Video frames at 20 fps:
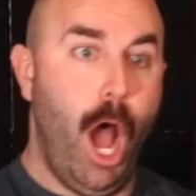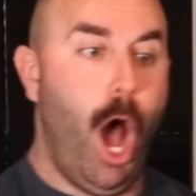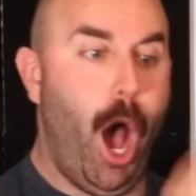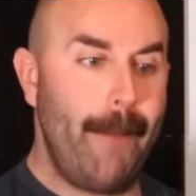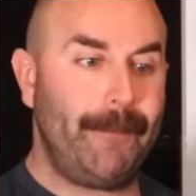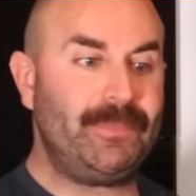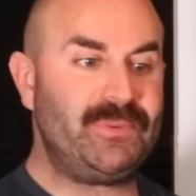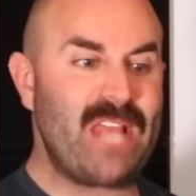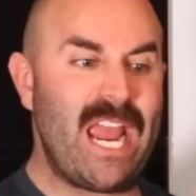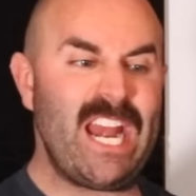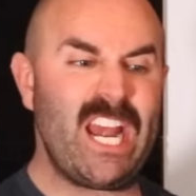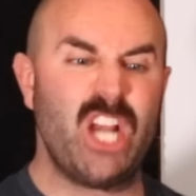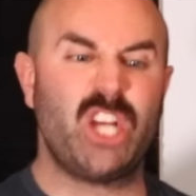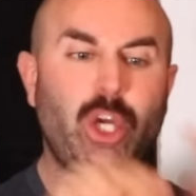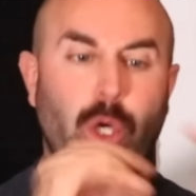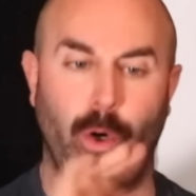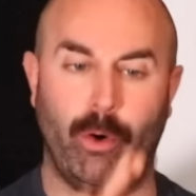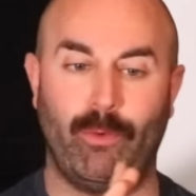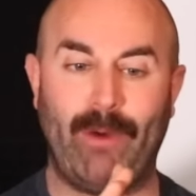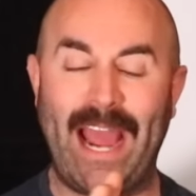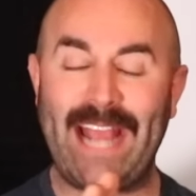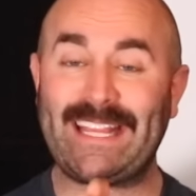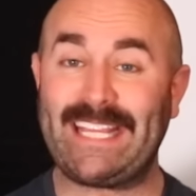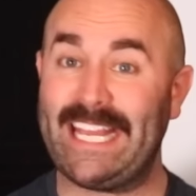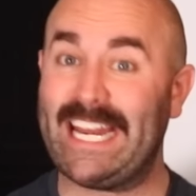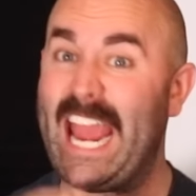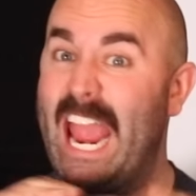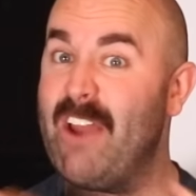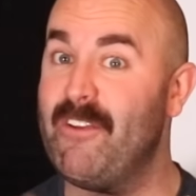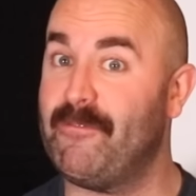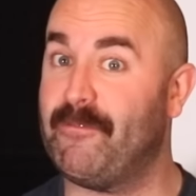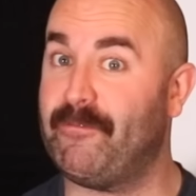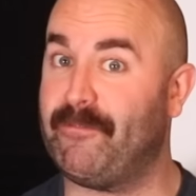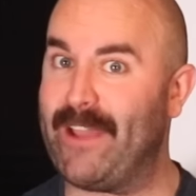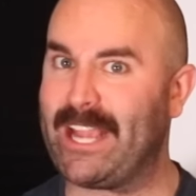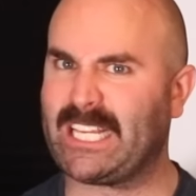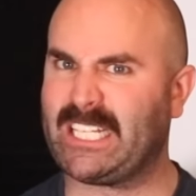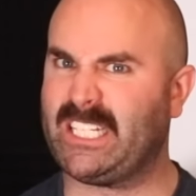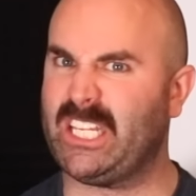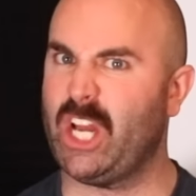updated, corrected, and
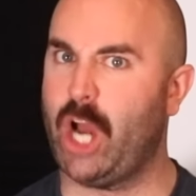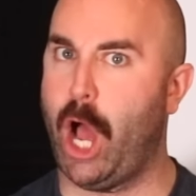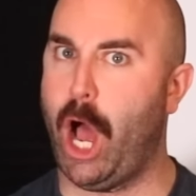fixed it